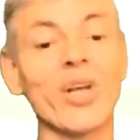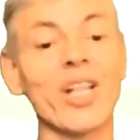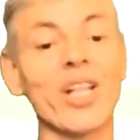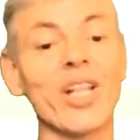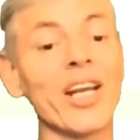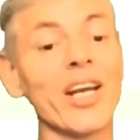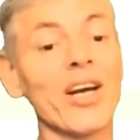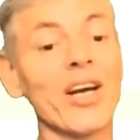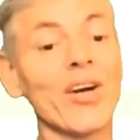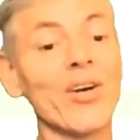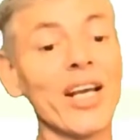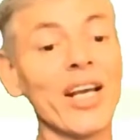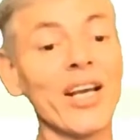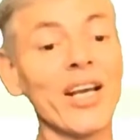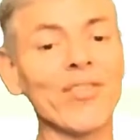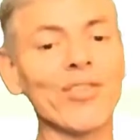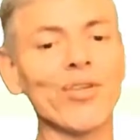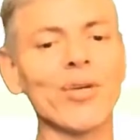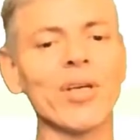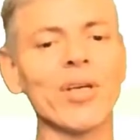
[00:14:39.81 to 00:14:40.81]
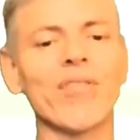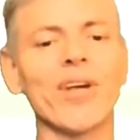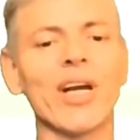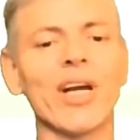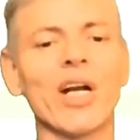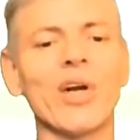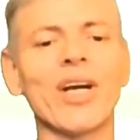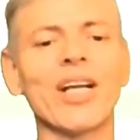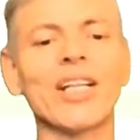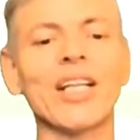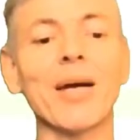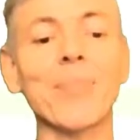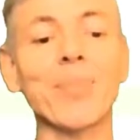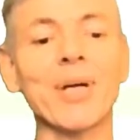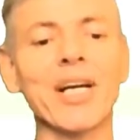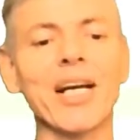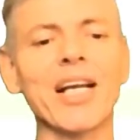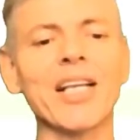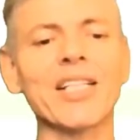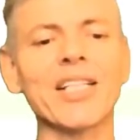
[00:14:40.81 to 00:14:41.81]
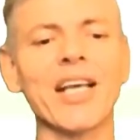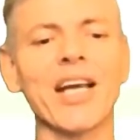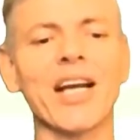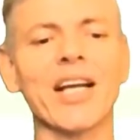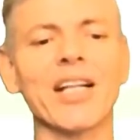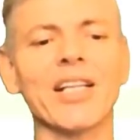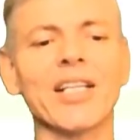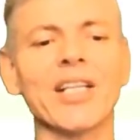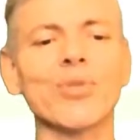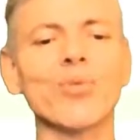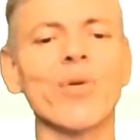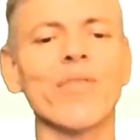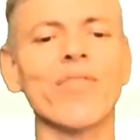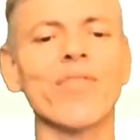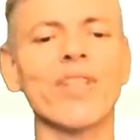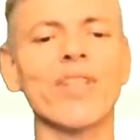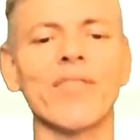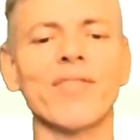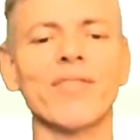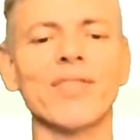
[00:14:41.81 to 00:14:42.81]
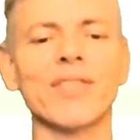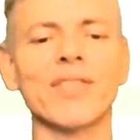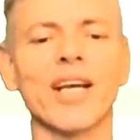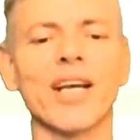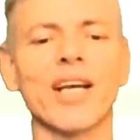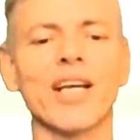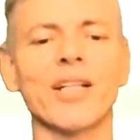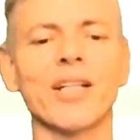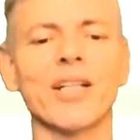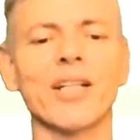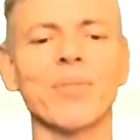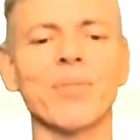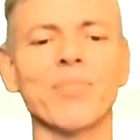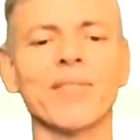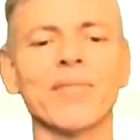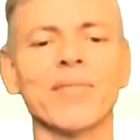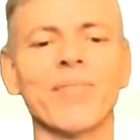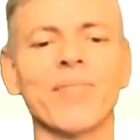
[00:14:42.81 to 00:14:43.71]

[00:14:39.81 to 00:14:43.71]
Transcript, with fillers: we then only have to evaluate uppercase characters with the if statement.